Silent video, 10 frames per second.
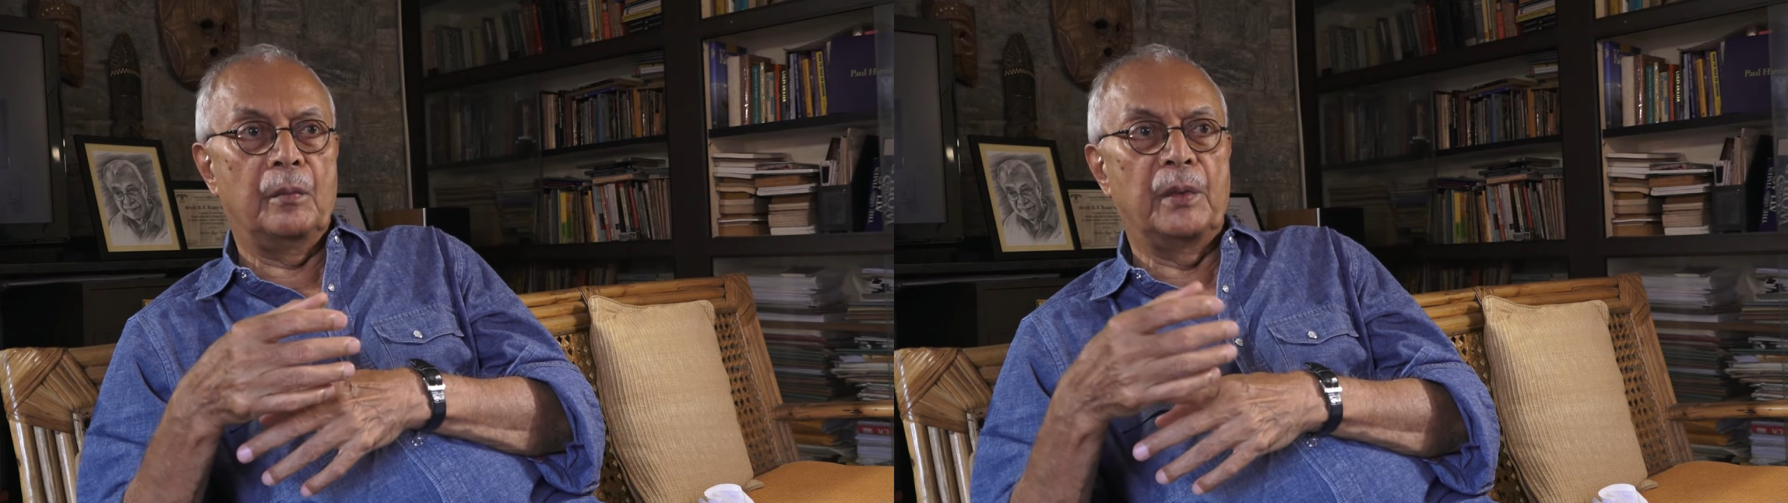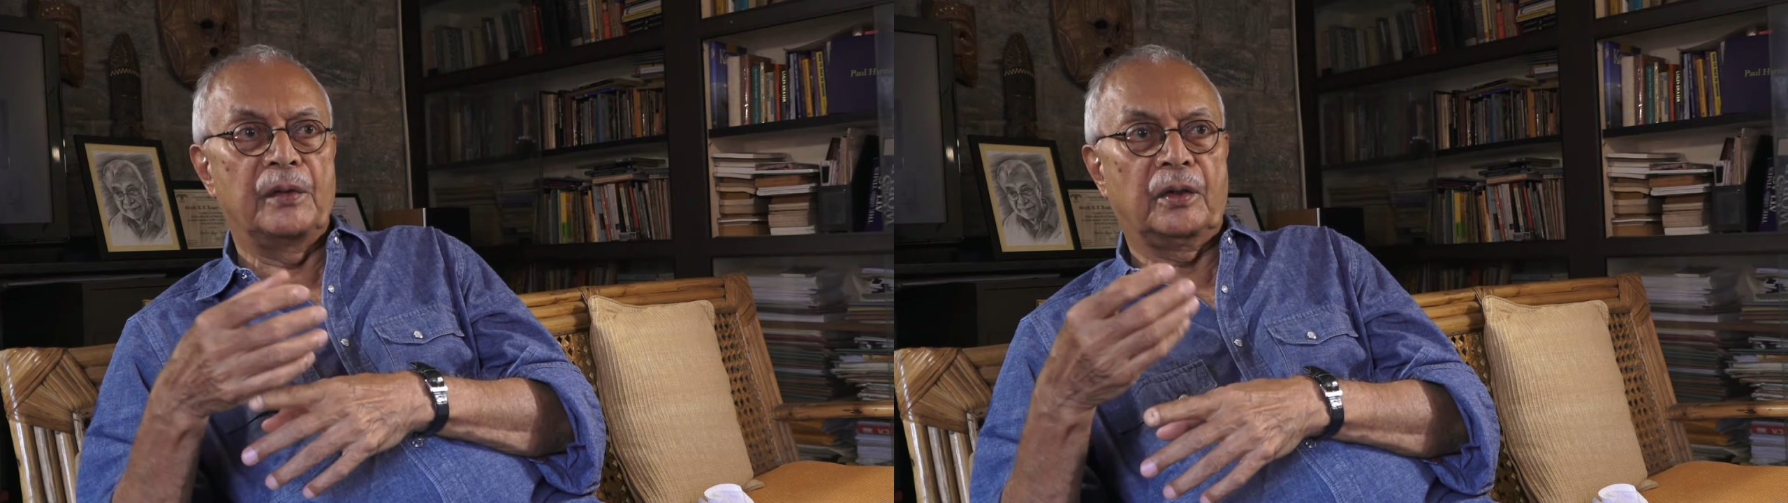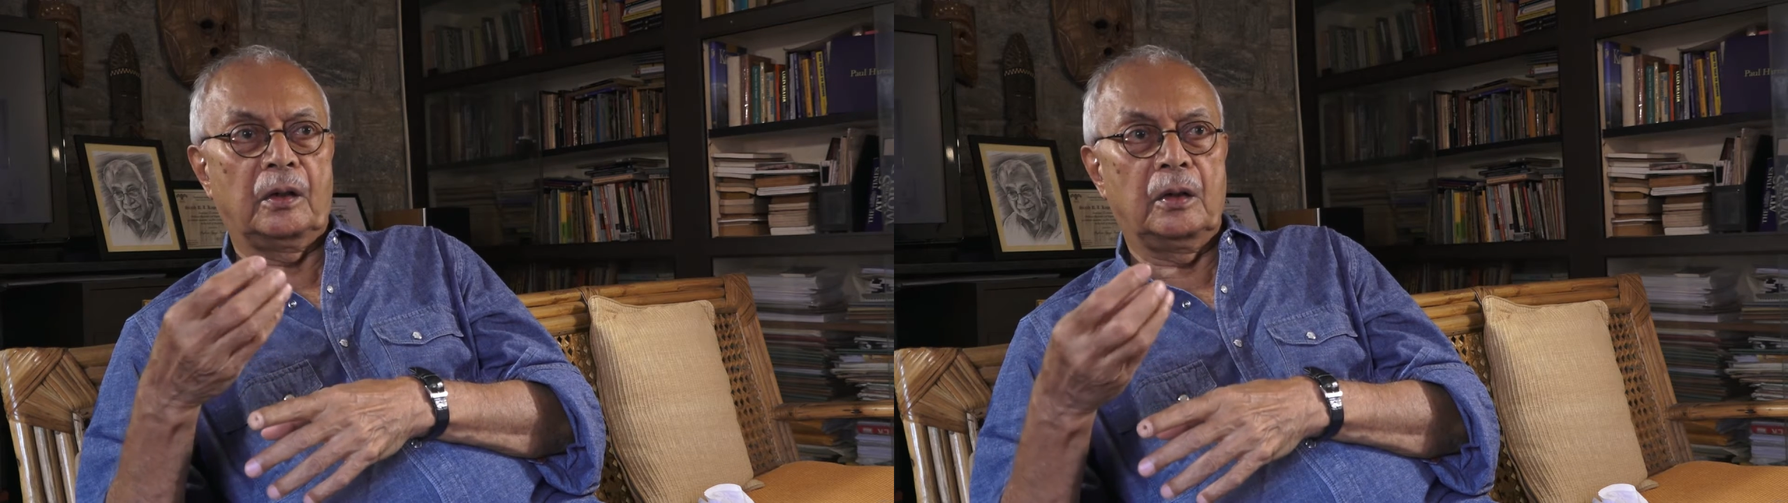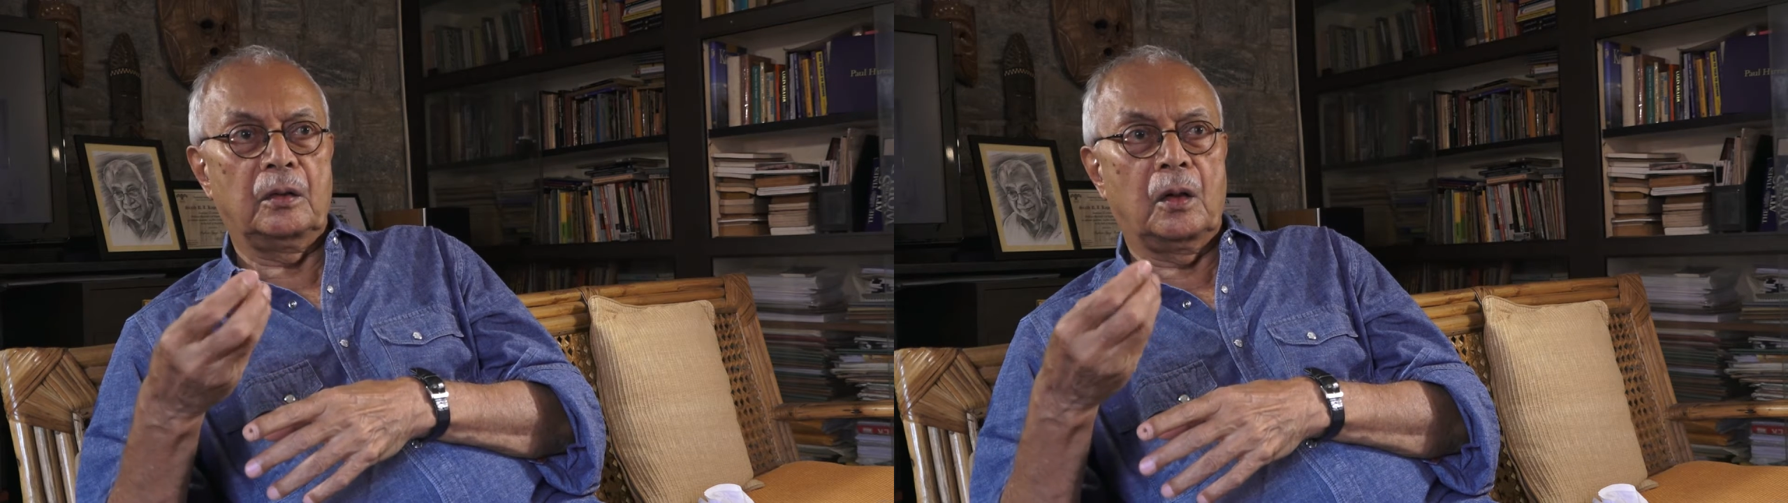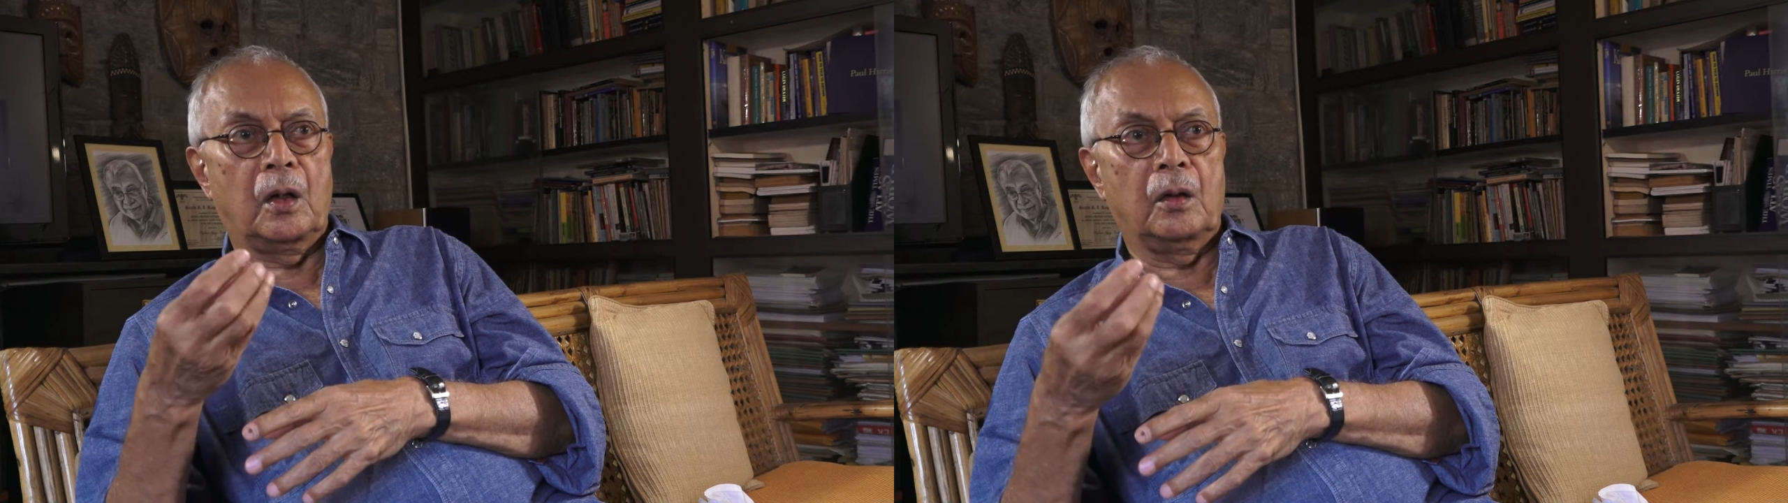Basically,
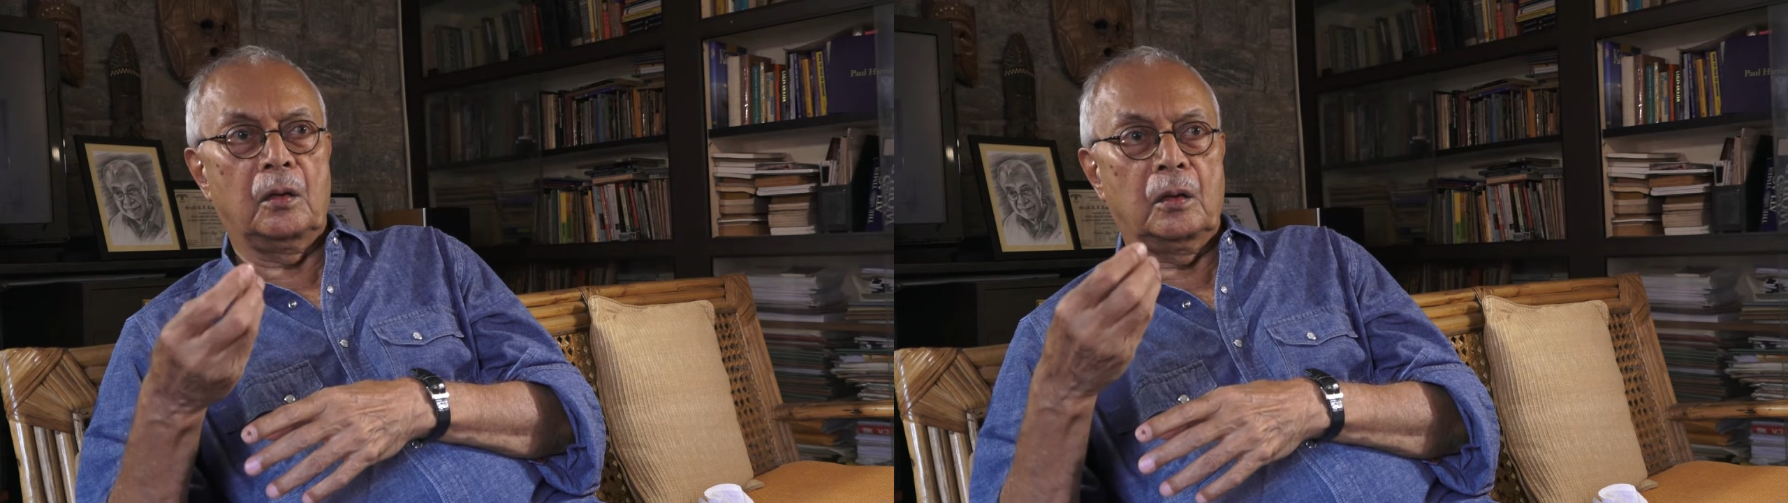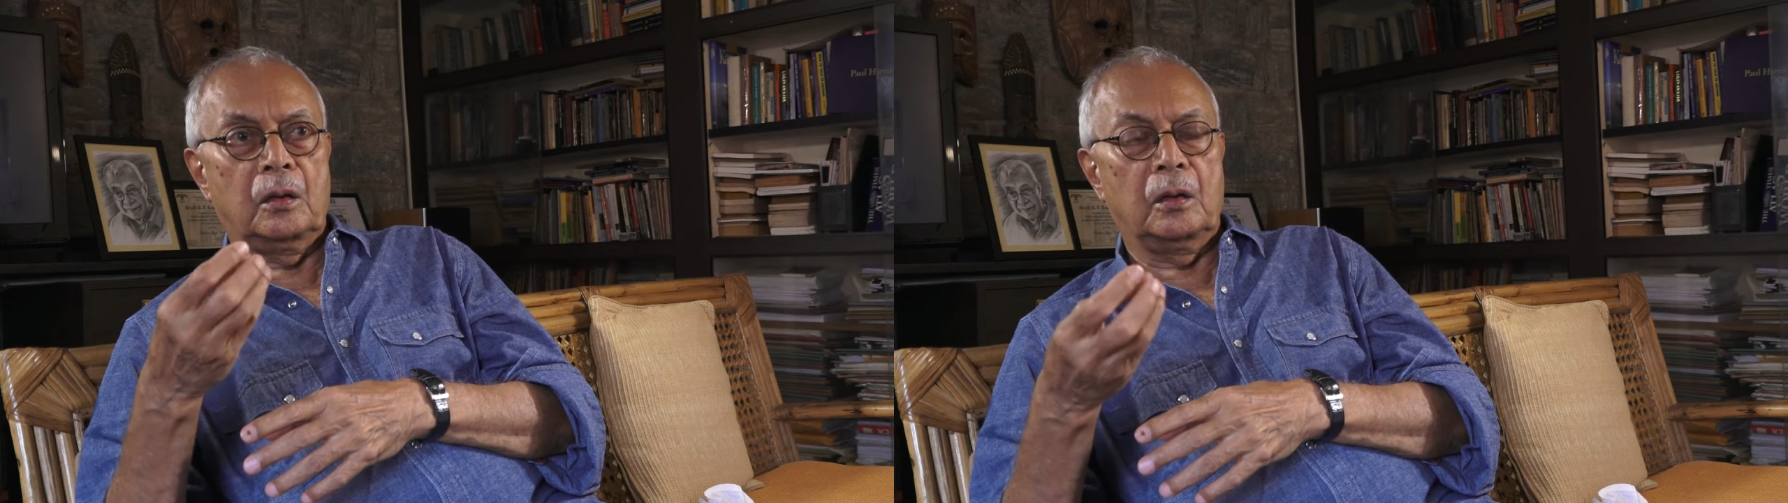you want to